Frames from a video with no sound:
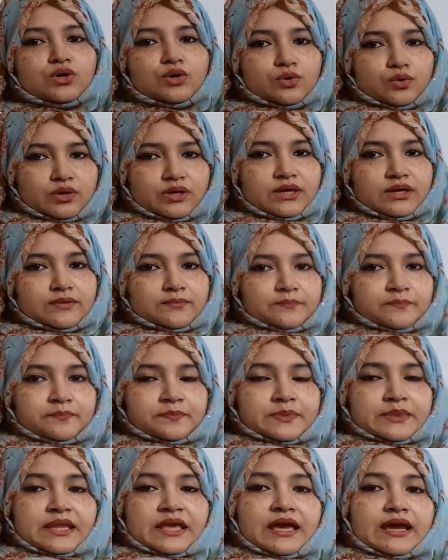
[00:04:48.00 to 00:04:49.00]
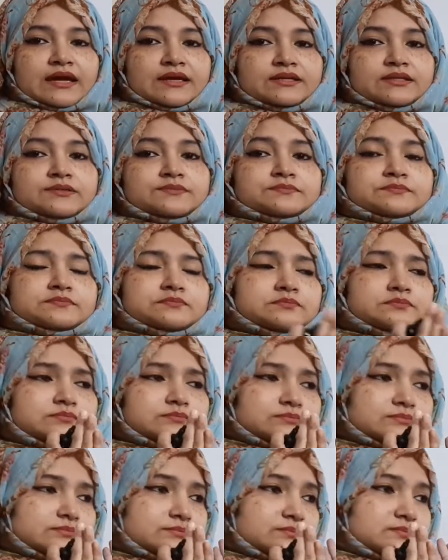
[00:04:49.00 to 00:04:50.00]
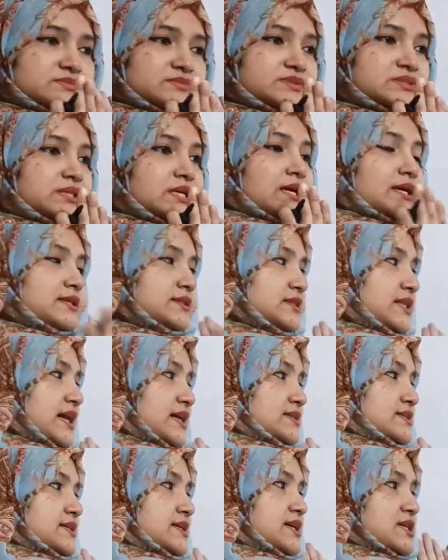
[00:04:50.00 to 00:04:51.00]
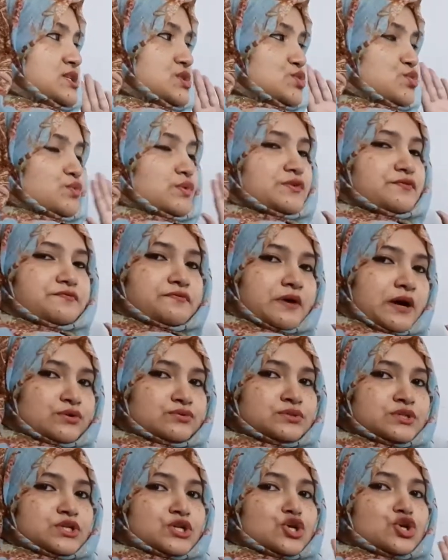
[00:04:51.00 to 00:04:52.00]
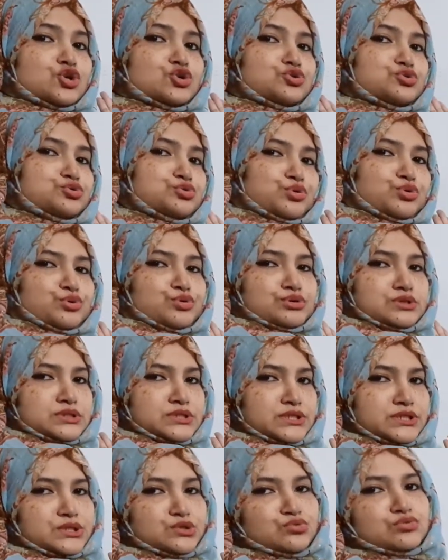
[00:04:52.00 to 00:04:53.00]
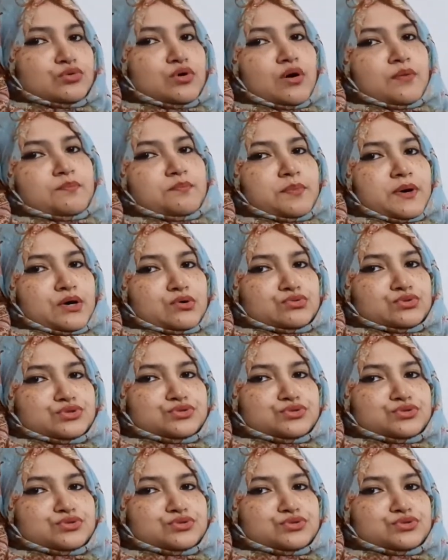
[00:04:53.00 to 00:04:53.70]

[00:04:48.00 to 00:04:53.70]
Okay, and in that case we found no new compound,